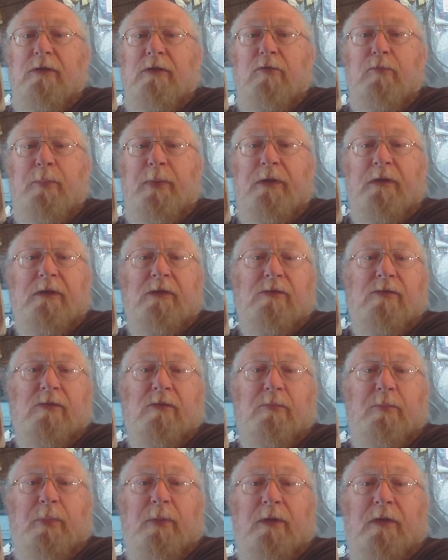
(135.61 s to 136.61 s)
You can pick these
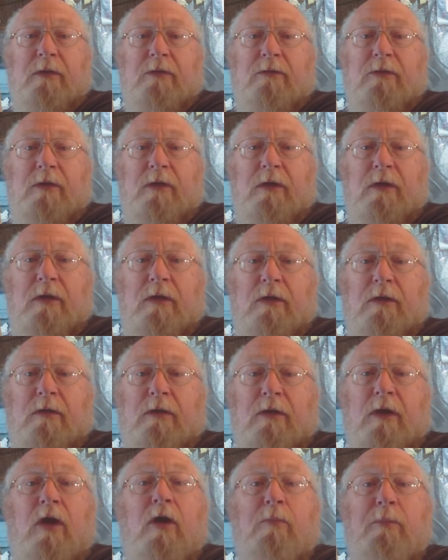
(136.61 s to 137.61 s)
up at
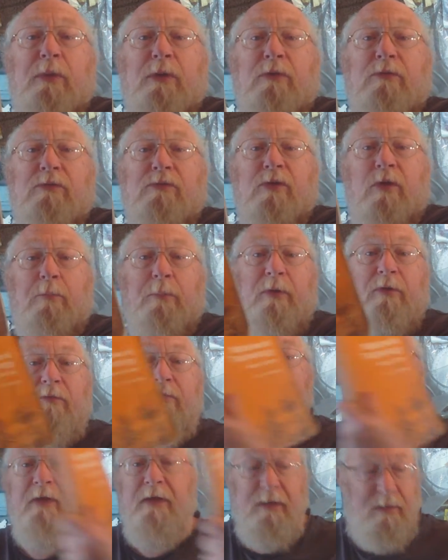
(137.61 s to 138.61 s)
car boots or book
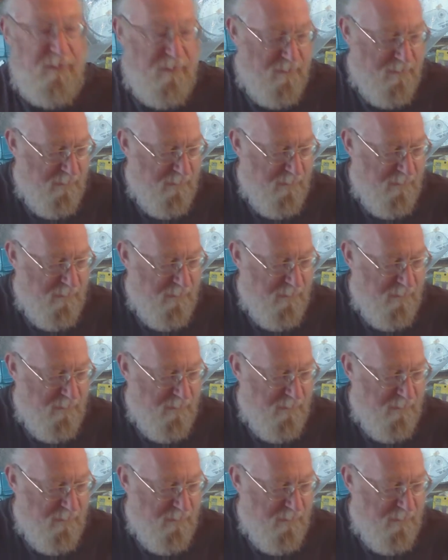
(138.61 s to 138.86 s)
fairs,